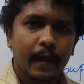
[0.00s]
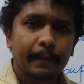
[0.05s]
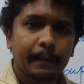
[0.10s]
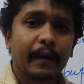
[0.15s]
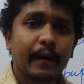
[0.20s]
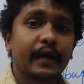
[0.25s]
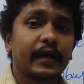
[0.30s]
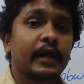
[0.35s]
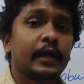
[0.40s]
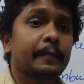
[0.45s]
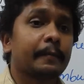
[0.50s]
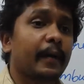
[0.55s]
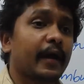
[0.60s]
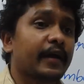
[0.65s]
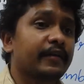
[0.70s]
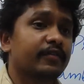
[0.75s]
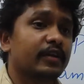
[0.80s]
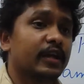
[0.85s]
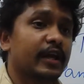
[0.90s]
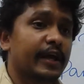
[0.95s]
But in
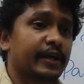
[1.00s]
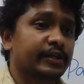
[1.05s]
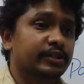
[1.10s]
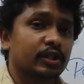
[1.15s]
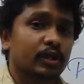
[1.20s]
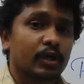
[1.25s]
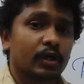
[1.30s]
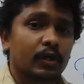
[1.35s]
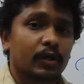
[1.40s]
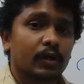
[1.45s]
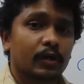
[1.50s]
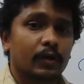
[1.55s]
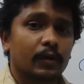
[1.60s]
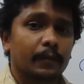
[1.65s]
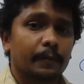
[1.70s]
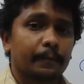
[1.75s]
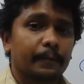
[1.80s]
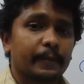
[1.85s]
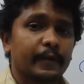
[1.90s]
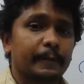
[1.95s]
my village,
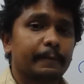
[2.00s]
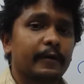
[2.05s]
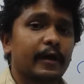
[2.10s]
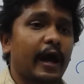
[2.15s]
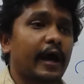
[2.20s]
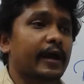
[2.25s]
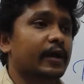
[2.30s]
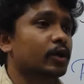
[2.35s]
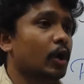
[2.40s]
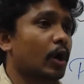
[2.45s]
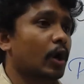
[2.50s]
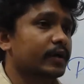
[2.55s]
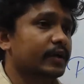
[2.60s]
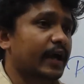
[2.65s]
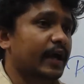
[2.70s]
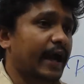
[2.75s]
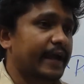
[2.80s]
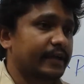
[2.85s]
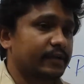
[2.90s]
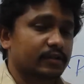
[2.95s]
people are not
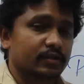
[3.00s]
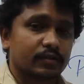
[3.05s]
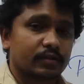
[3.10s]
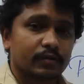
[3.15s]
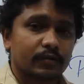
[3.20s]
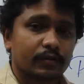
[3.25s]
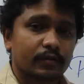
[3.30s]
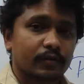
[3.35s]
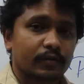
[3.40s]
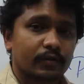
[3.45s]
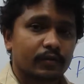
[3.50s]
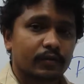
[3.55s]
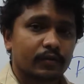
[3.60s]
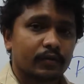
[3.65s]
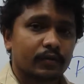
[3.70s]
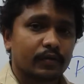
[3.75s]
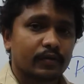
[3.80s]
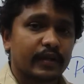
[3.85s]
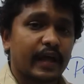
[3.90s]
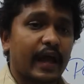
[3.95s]
kind.
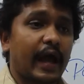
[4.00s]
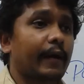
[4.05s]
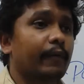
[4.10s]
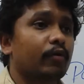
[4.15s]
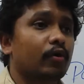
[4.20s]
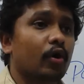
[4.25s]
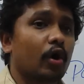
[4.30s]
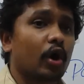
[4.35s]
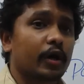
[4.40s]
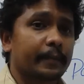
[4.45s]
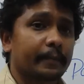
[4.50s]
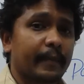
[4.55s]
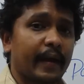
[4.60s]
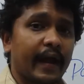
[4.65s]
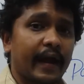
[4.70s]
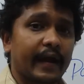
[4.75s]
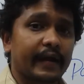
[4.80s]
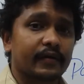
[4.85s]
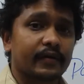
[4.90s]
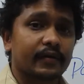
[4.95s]
They have gone
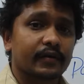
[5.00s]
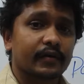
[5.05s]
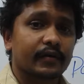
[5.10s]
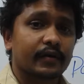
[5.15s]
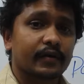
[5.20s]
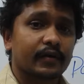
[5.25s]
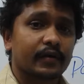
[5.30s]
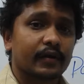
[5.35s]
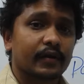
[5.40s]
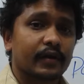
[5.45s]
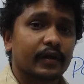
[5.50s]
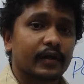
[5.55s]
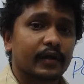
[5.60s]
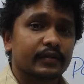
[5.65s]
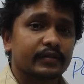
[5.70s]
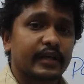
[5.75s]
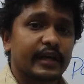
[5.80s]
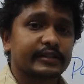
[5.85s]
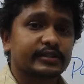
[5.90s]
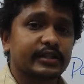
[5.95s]
mad.
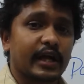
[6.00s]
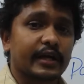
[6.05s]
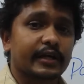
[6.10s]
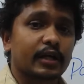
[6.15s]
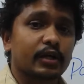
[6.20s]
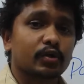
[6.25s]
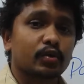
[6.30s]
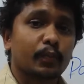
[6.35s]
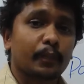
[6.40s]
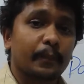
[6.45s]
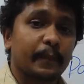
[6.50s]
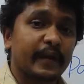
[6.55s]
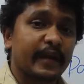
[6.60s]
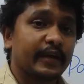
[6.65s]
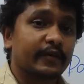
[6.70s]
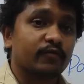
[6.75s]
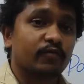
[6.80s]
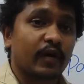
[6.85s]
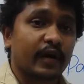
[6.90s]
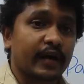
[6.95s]
They started to
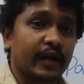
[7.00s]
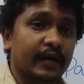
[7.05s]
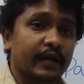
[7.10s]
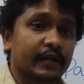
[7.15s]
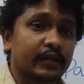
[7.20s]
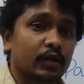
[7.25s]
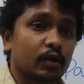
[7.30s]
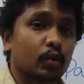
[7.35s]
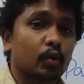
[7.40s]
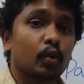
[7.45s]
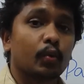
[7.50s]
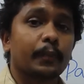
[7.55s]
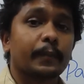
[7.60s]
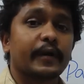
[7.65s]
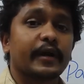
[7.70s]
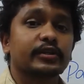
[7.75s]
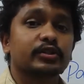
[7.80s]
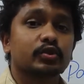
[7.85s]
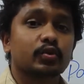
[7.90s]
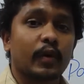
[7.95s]
beat one another who
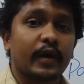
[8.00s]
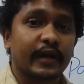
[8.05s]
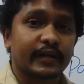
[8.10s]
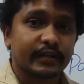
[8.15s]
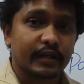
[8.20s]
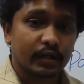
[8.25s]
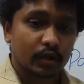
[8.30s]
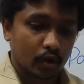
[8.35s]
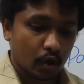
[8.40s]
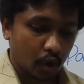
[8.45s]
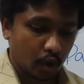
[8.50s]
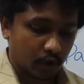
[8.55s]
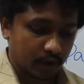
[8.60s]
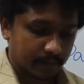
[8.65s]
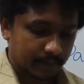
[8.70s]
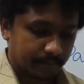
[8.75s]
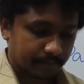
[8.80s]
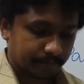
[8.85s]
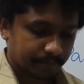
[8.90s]
prays to another god.